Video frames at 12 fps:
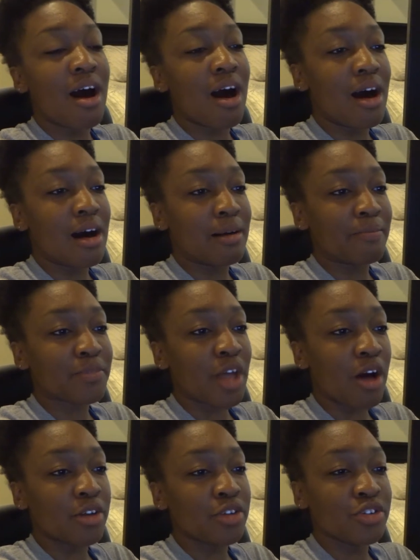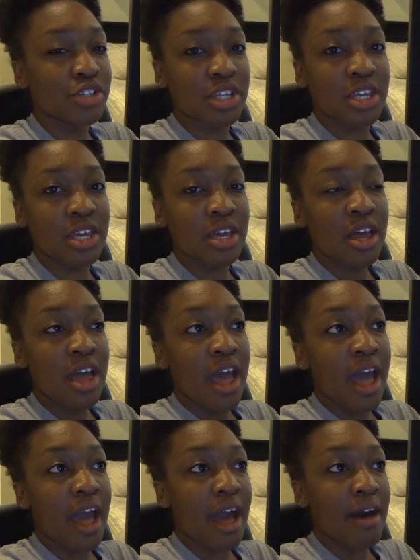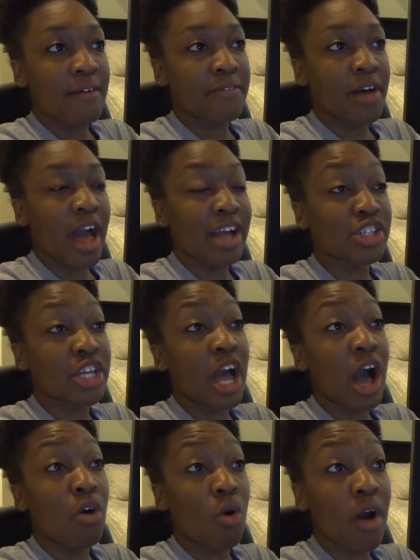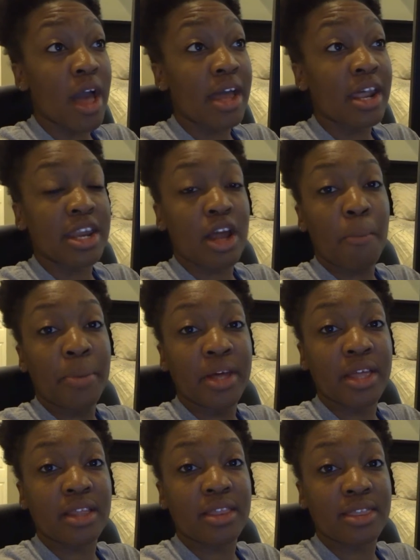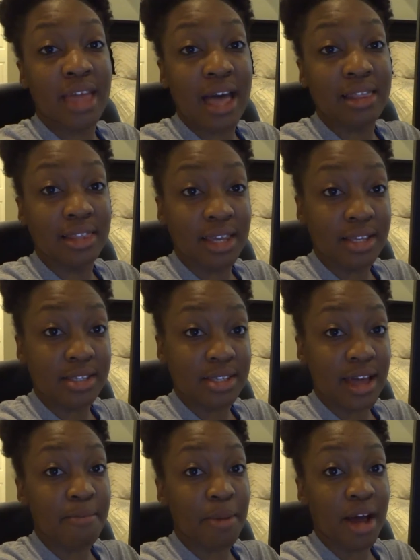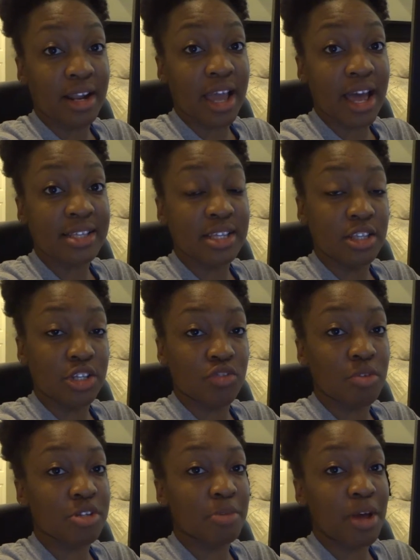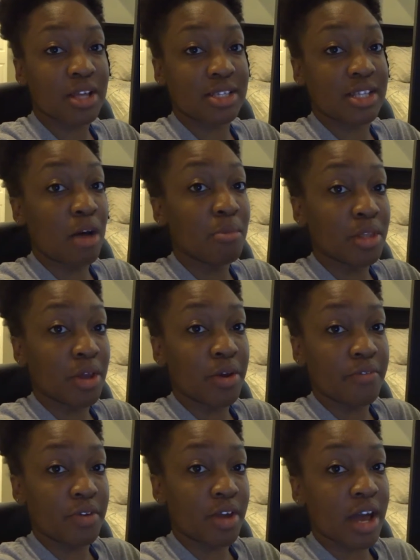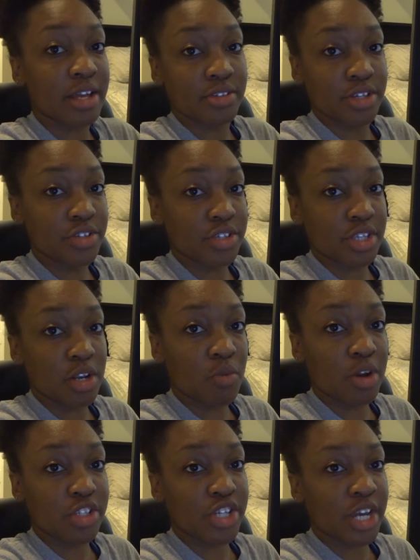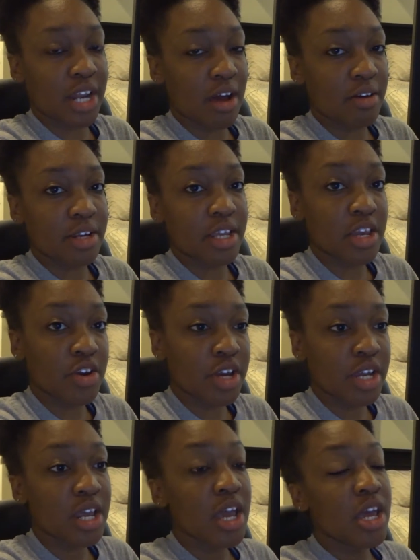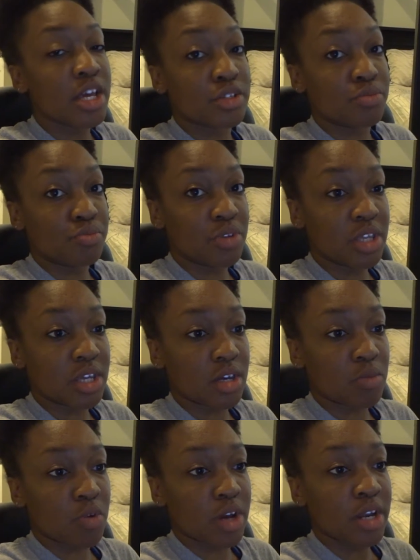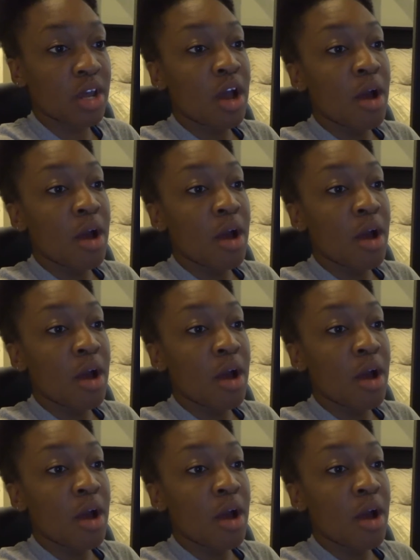Um, I'll usually have, actually, I'll go ahead and I'll put that link to that podcast in the description box down below if you guys are interested and want to check it out and hear it. It's a really good one.